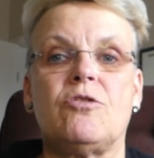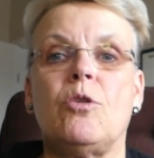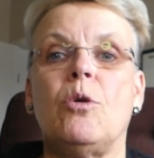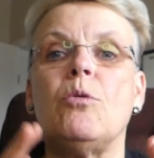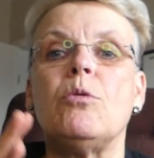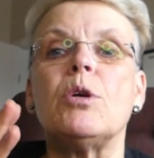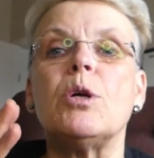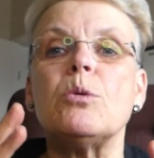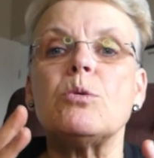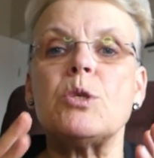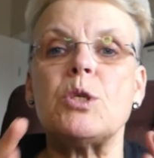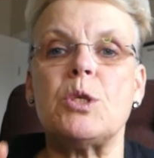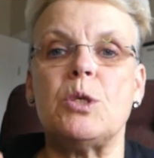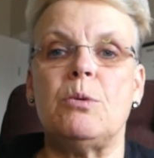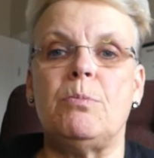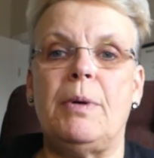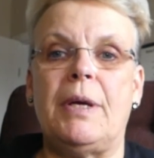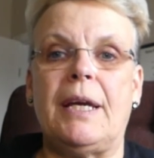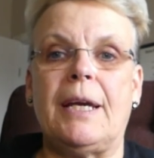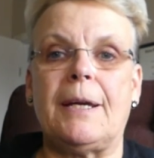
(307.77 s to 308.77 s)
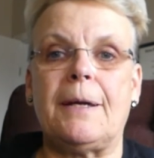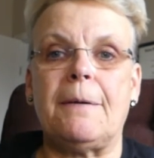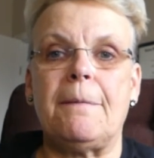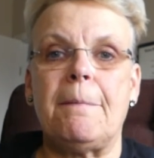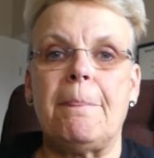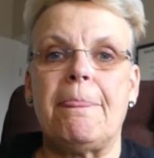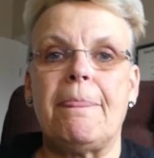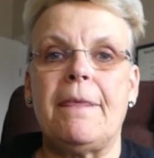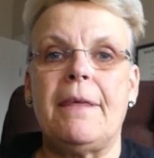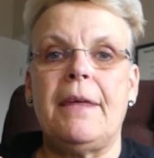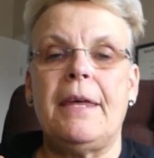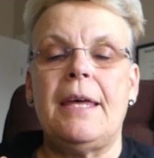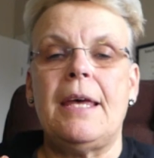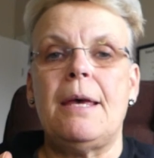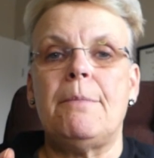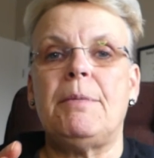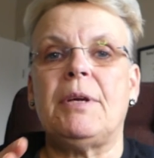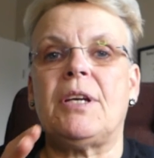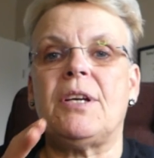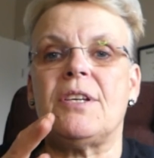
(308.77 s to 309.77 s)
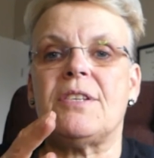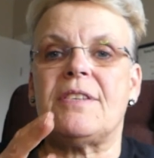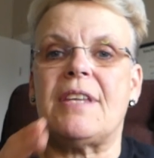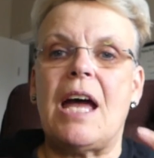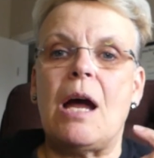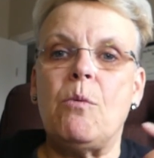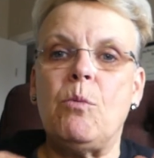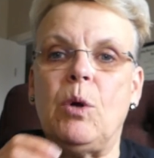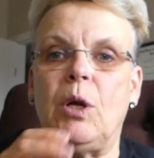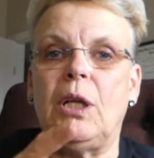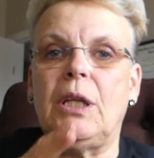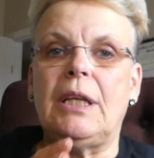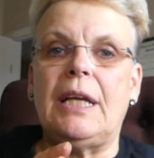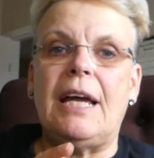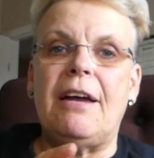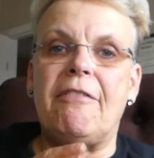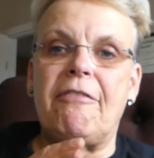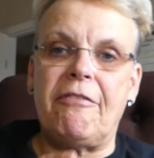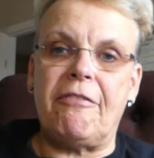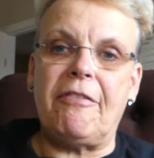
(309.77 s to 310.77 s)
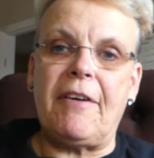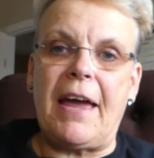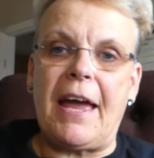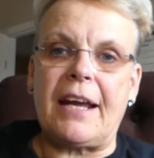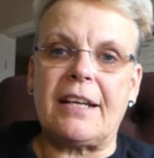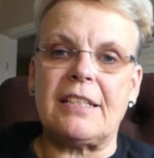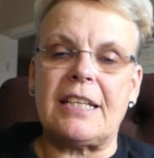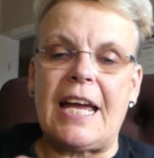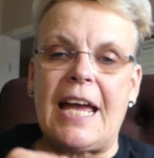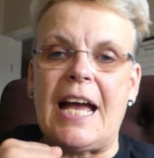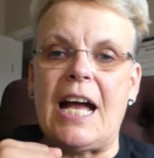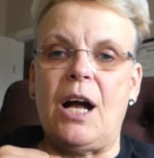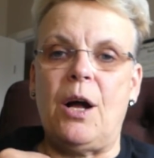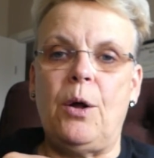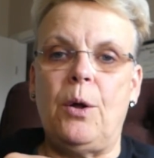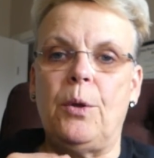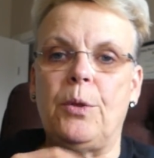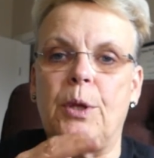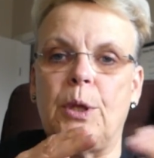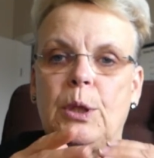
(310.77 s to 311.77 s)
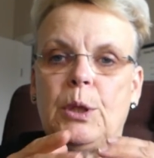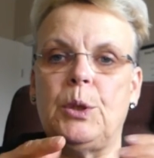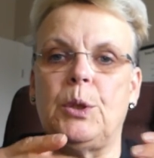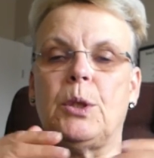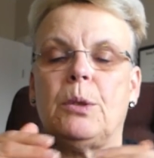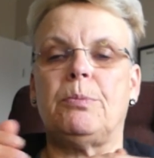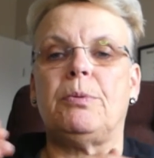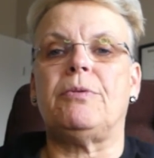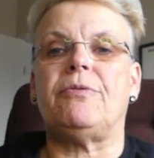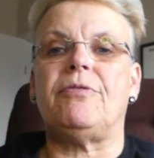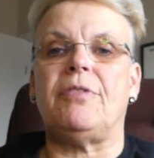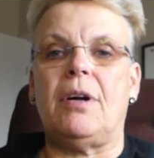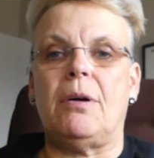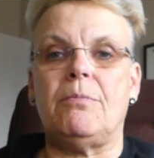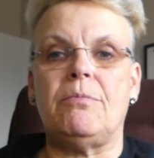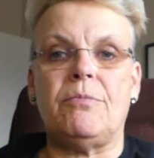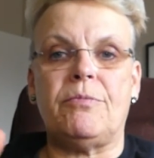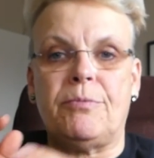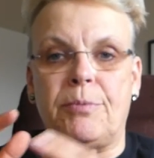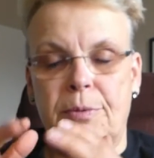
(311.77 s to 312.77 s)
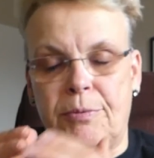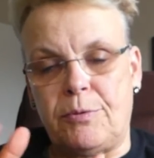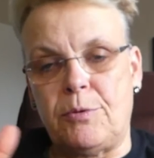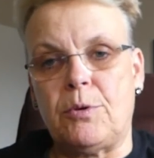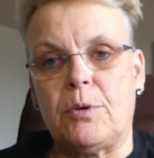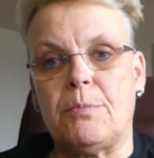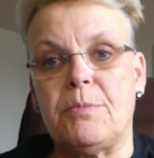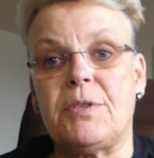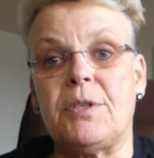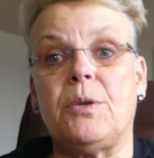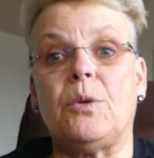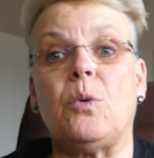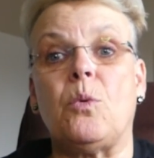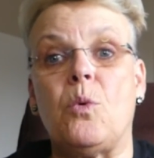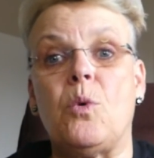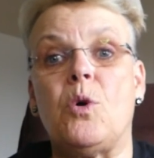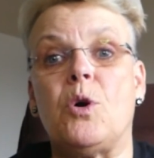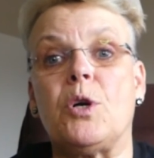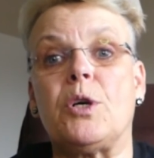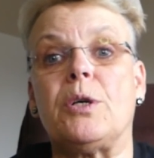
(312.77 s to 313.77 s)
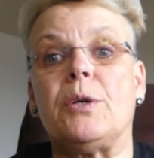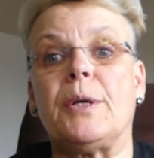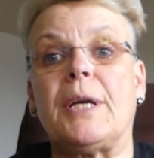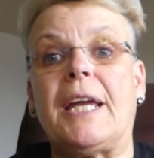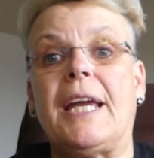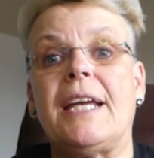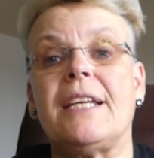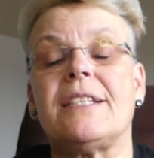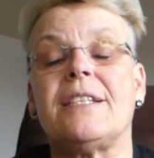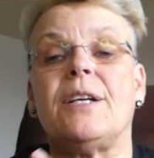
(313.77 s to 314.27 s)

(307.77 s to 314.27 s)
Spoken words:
Don't go too big, because that will affect how the lure performs in the water, okay?